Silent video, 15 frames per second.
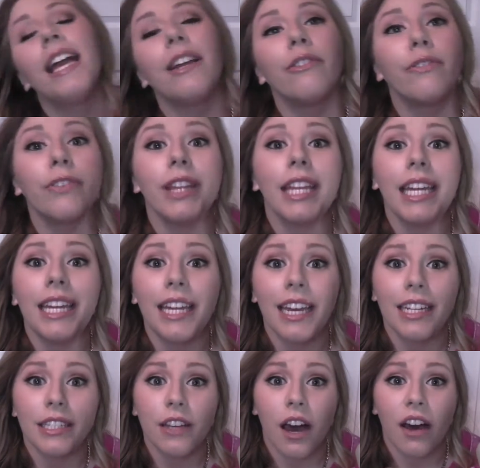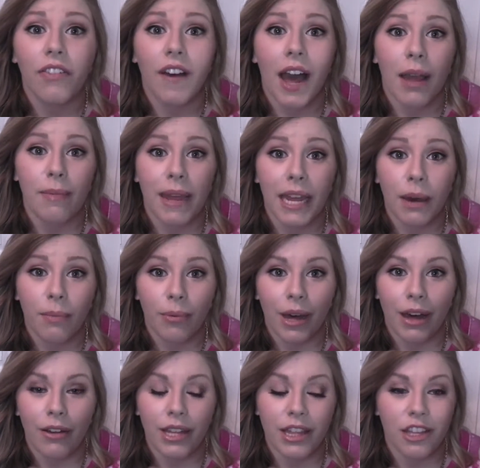It really gets off eye makeup
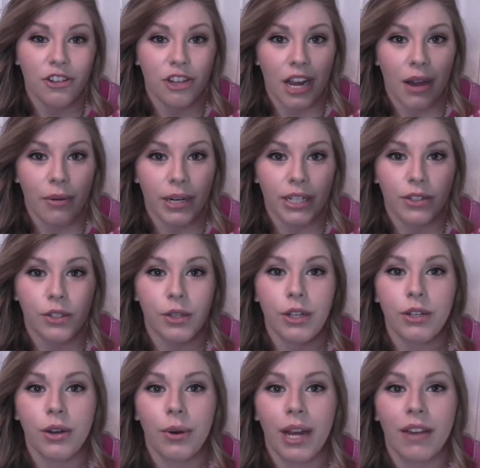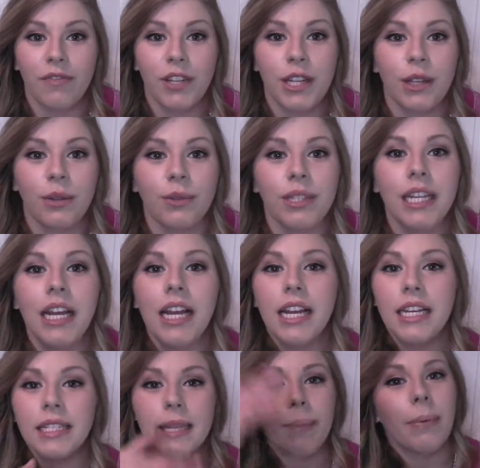well in the shower, so you don't have to use
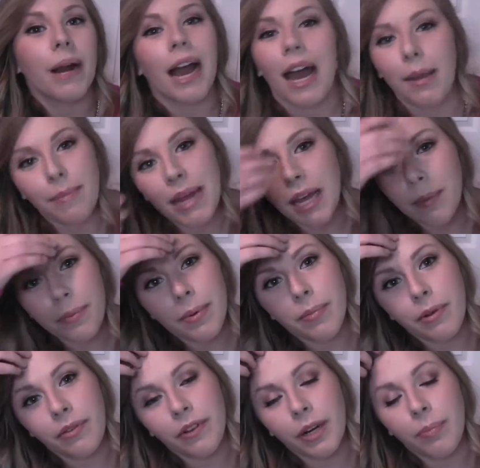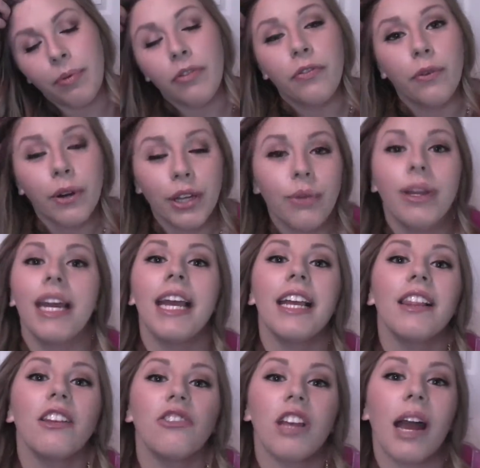a separate eye makeup remover before you get
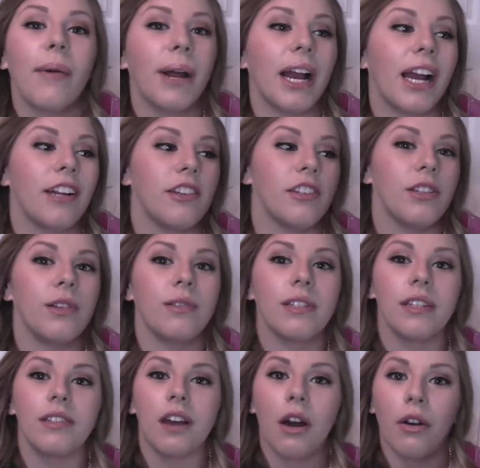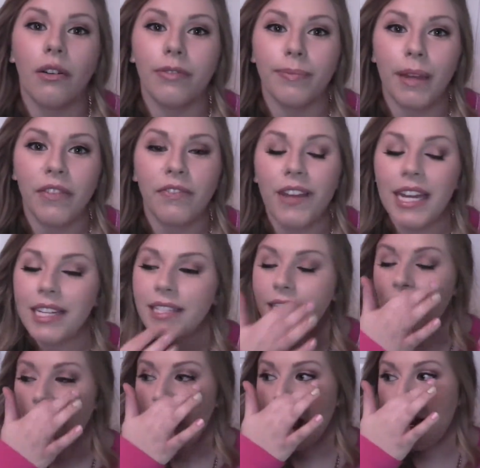in the shower. I just use this all over my
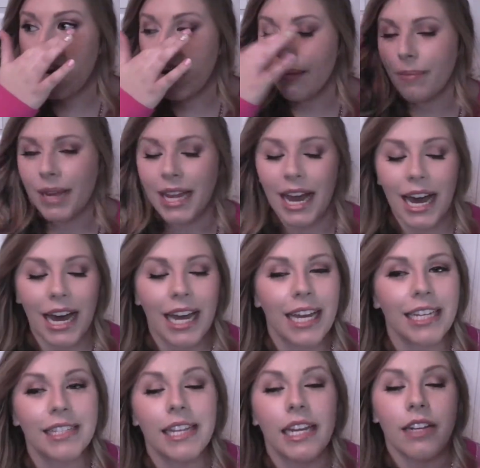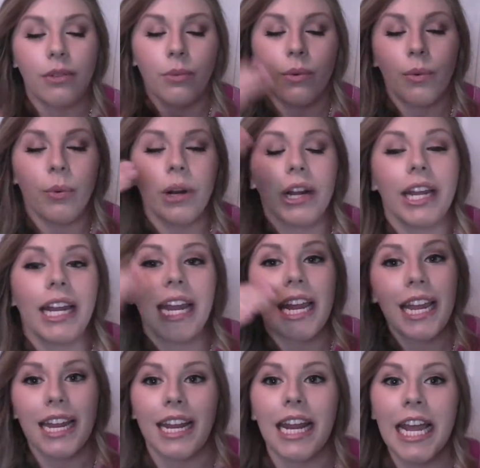face and on my eyes and work it
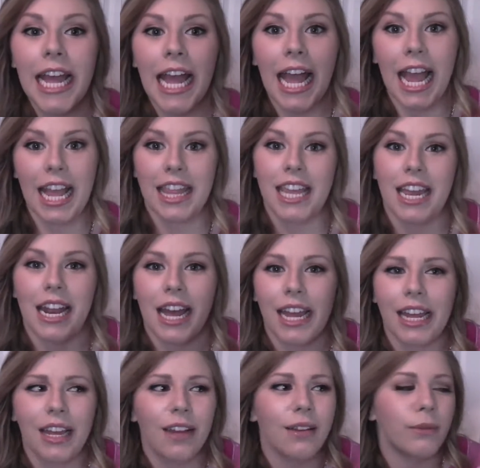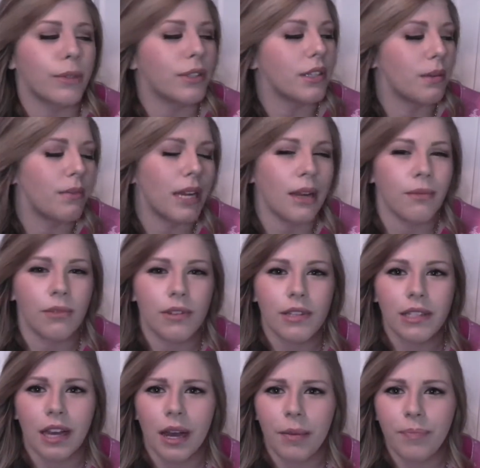in, and then I will
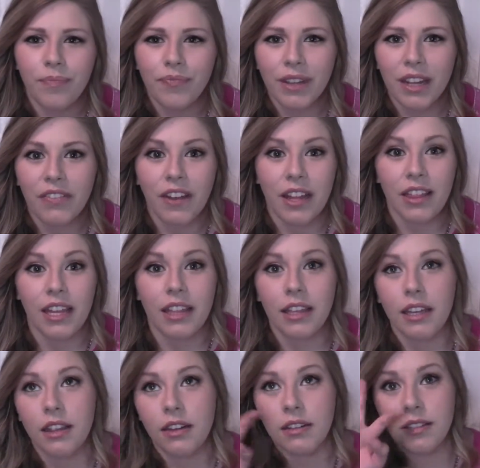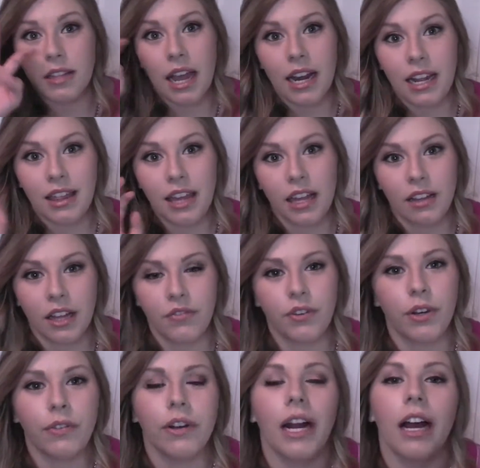sometimes, if I think that there's anything left
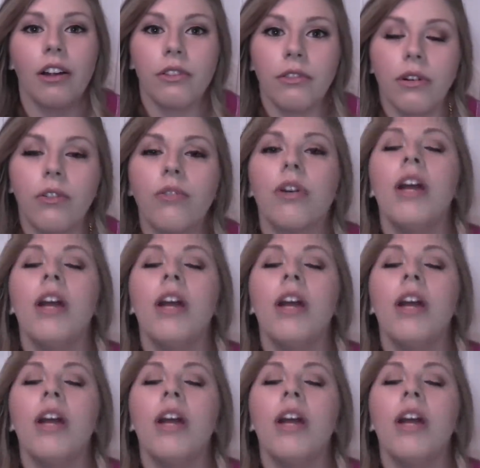over, I'll